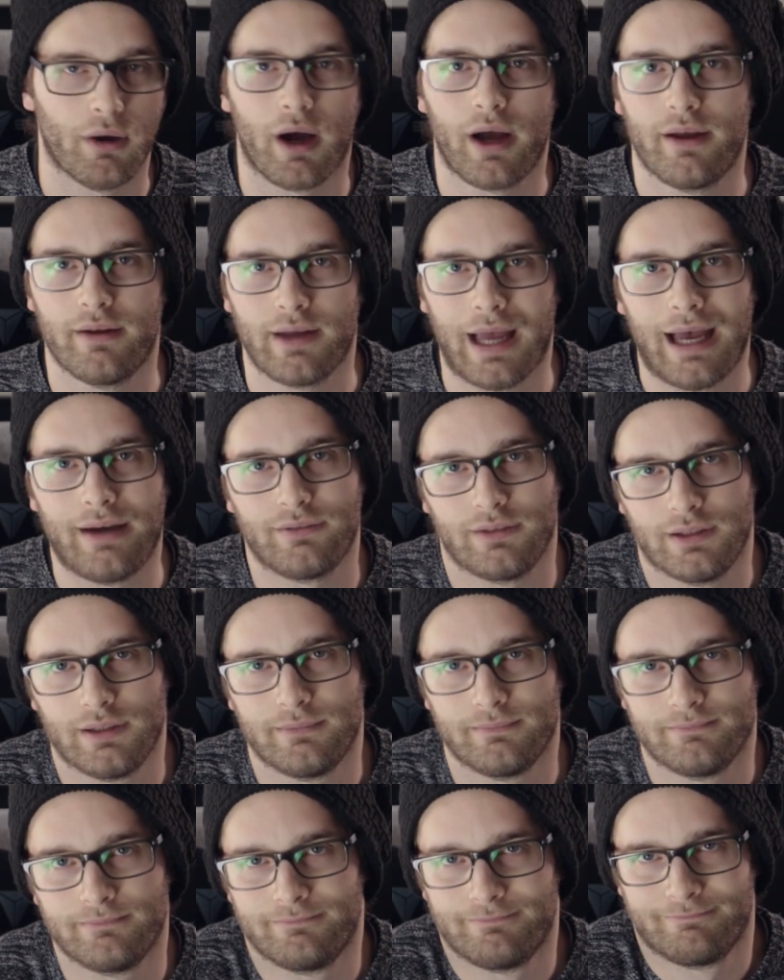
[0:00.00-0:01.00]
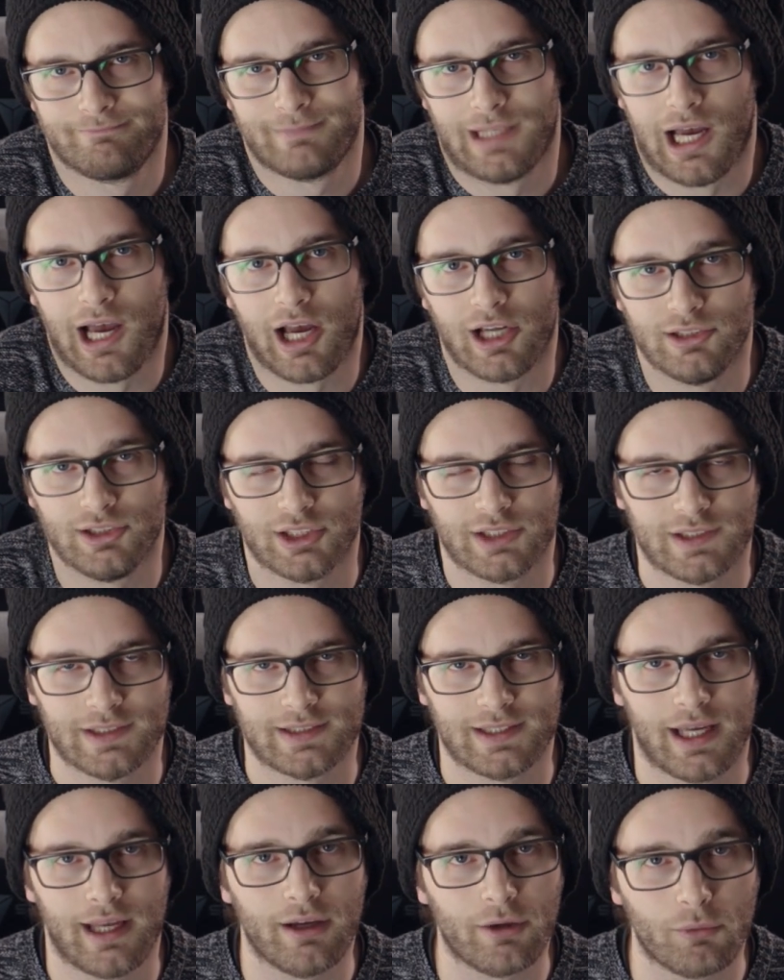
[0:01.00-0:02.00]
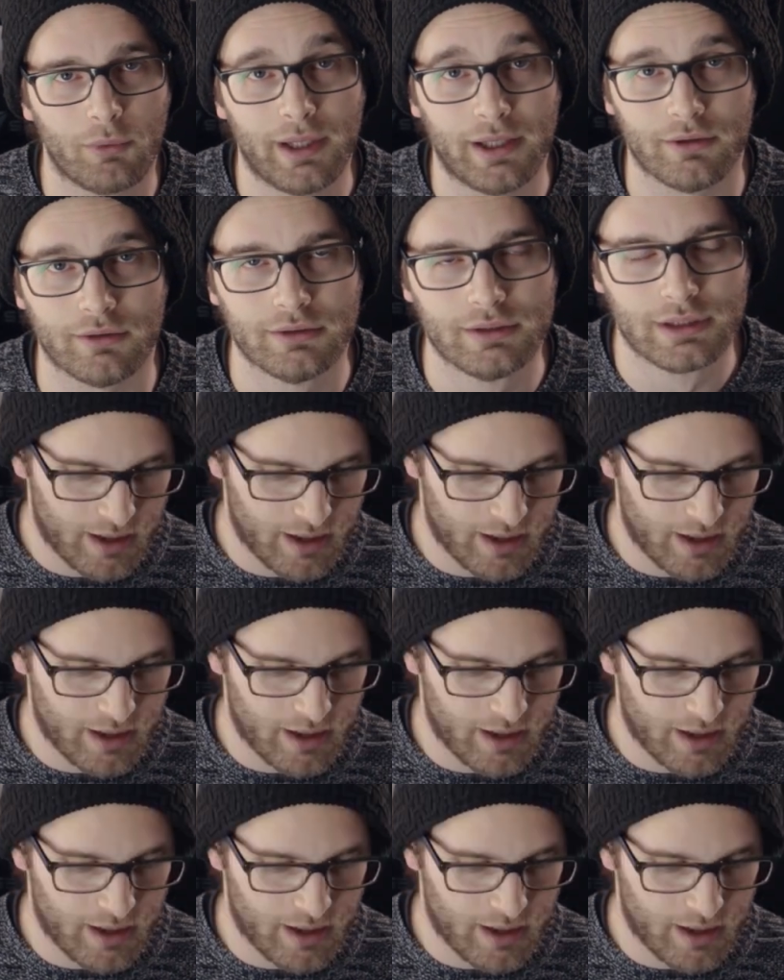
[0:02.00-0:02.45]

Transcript: I have a hunch to say it will.